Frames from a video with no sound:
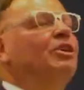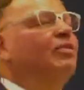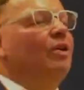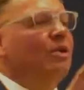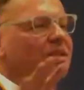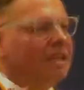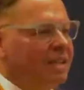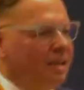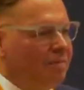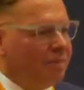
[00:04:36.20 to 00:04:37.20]
you've all seen
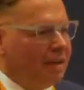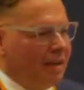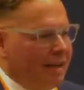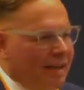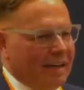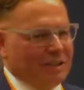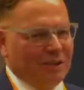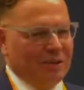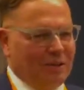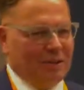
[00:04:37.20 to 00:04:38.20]
them at
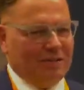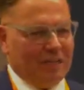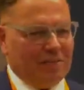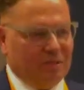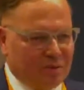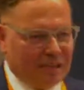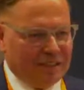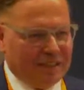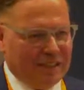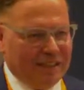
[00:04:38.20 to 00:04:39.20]
your investment
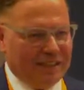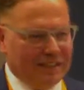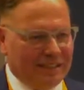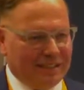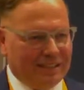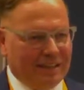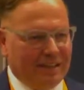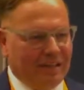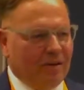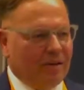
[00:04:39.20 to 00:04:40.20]
presentations,
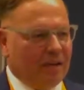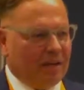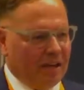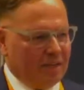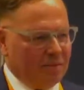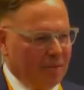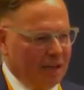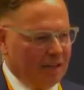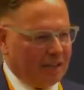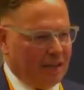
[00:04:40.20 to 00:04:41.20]
where the investment
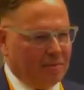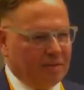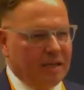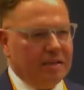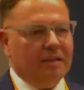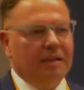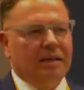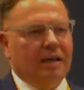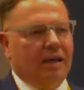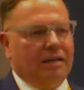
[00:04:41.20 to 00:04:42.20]
manager comes in
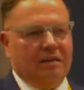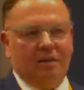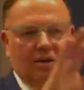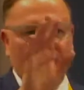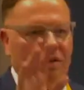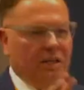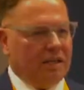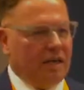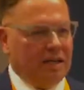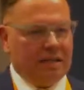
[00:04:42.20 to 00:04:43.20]
and does a whole
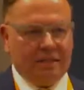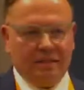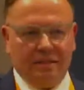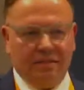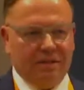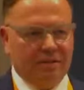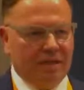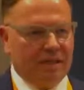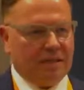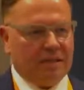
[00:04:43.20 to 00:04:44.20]
analysis of the
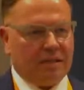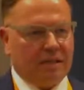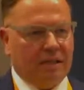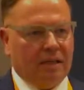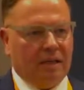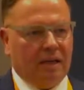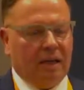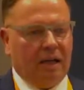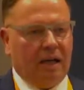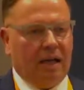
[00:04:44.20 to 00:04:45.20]
risk,
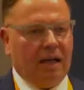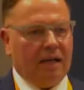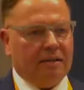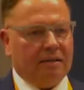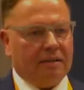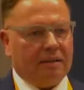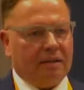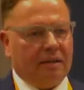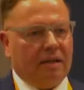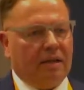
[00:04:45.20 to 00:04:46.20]
and
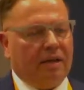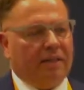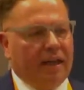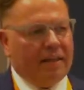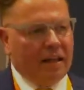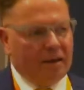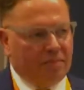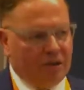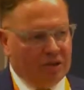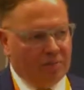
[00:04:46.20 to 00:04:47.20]
then they
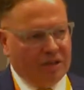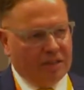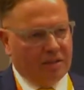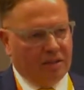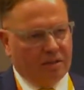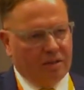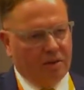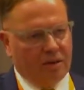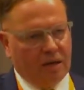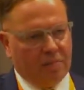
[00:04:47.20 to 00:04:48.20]
possibly start
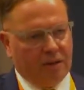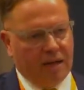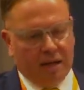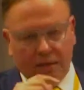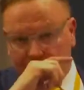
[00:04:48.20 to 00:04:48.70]
talking about